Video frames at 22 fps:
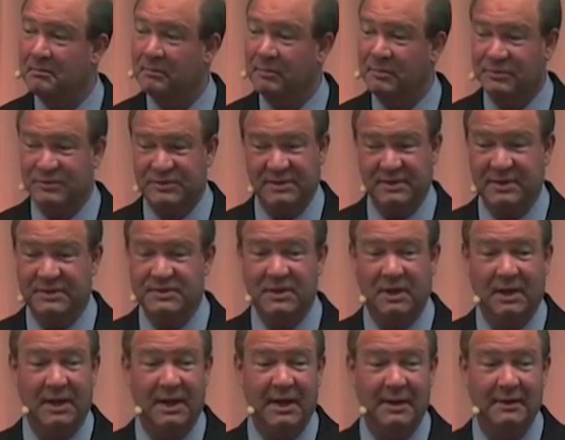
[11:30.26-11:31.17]
You see this a
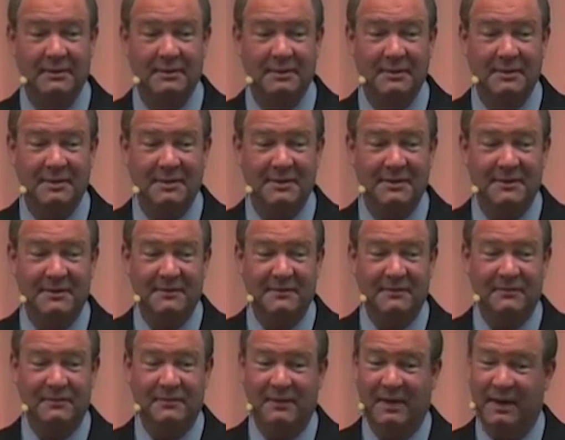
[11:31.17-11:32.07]
lot.
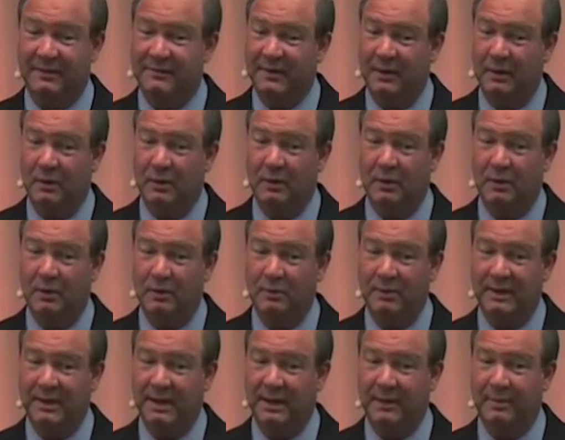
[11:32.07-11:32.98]
They say, uh-oh,
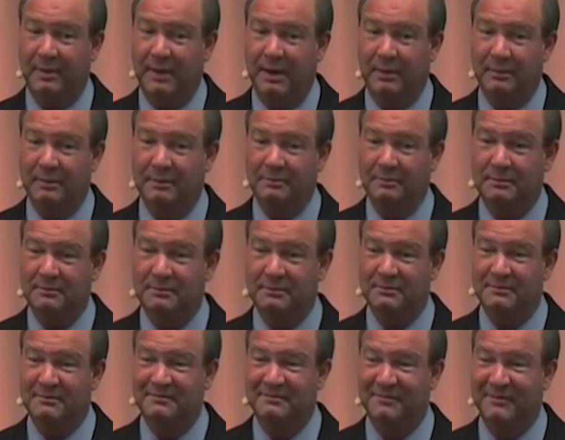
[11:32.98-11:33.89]
we got a problem.
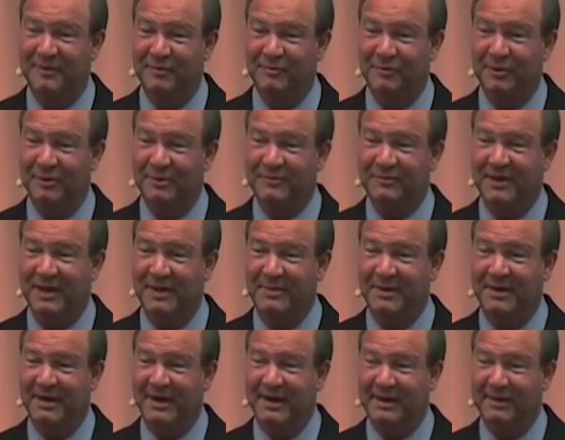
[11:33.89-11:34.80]
There's no
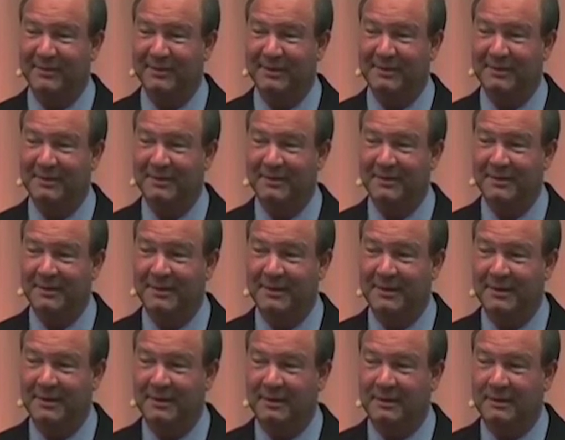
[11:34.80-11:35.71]
assignment document.
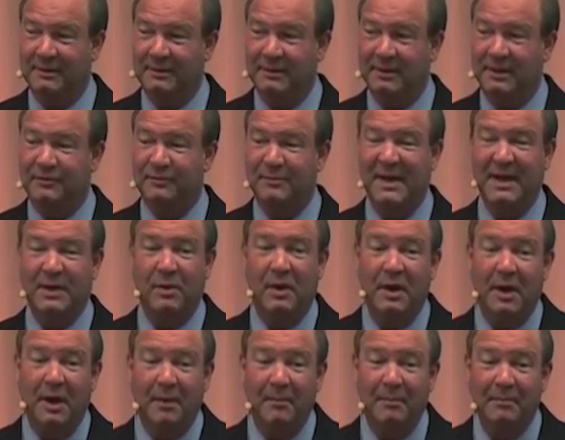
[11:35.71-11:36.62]
Let's make
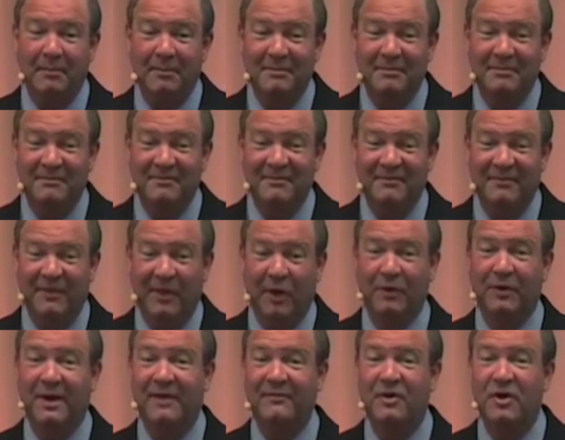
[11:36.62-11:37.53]
one up. They'll
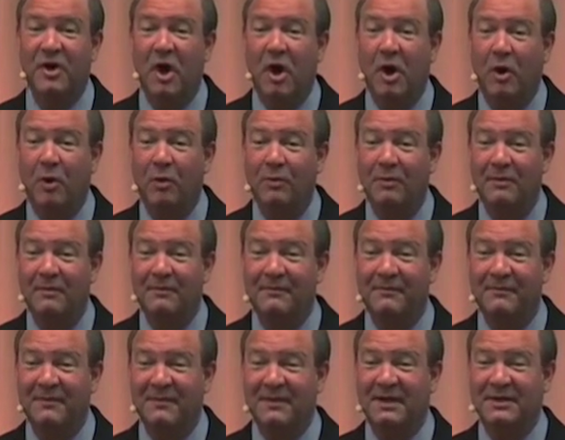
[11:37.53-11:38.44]
never know.
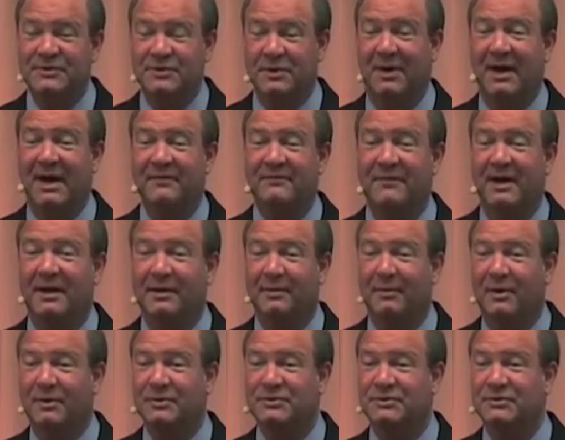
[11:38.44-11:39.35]
So I file a
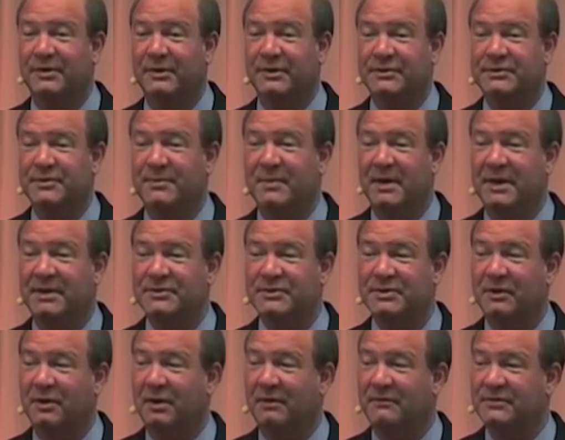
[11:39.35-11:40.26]
motion to
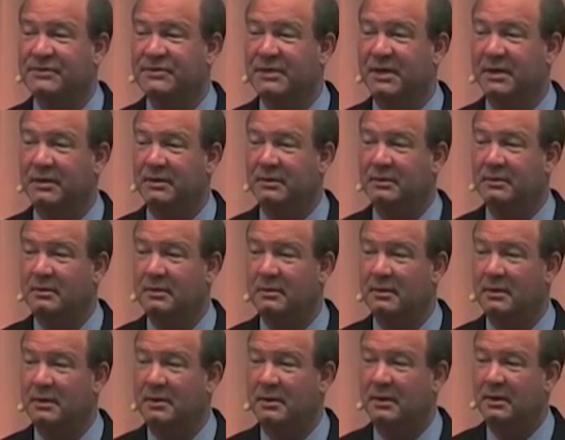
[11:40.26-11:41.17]
dismiss, and all of a sudden,
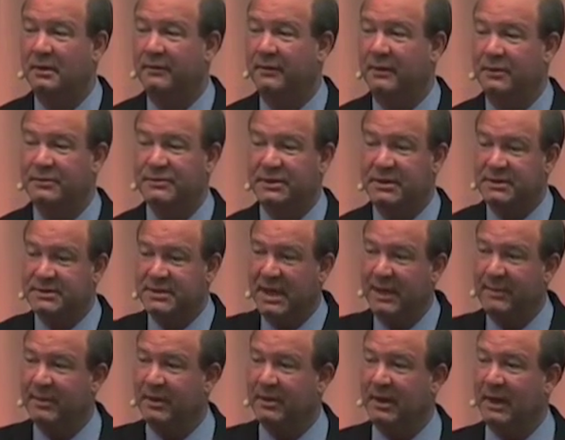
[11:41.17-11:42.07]
there's an
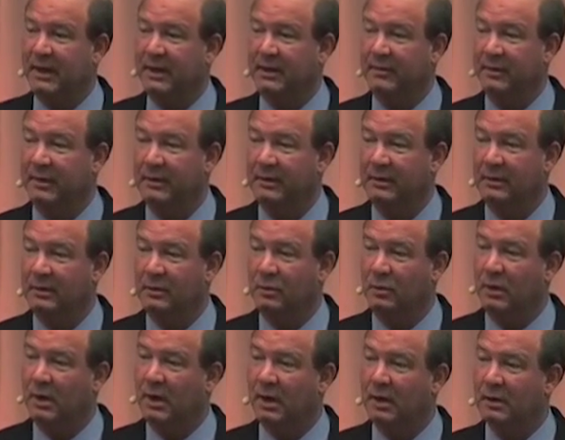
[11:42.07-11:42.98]
assignment document.
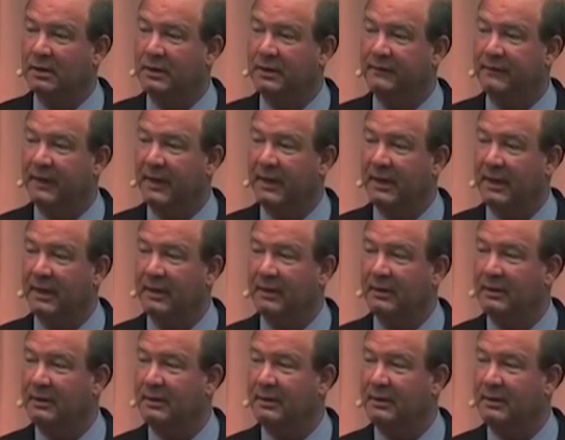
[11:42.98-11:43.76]
Wow, look at that.